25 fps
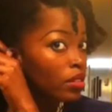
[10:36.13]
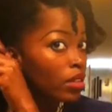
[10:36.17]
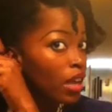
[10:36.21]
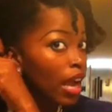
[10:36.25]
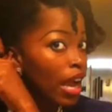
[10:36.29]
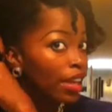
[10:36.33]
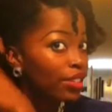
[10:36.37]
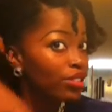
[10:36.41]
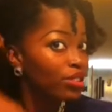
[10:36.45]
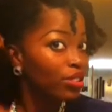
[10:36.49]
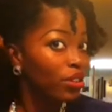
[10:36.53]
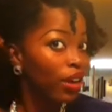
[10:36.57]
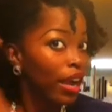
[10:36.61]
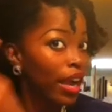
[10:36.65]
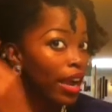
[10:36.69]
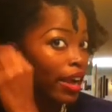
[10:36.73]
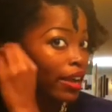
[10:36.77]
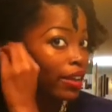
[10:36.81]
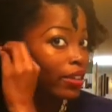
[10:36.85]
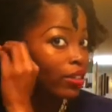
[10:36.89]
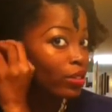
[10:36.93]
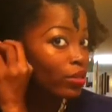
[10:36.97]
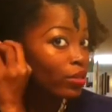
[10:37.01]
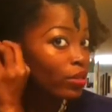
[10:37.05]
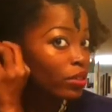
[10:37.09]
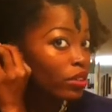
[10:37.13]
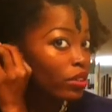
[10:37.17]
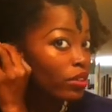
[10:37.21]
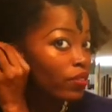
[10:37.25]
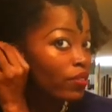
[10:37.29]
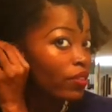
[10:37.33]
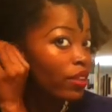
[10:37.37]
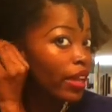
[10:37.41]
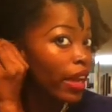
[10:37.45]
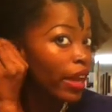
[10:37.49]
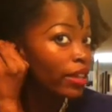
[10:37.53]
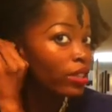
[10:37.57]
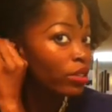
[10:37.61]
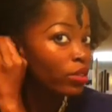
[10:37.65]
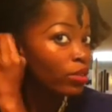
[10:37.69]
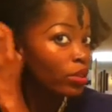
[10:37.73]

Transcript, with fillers: I tried doing the flat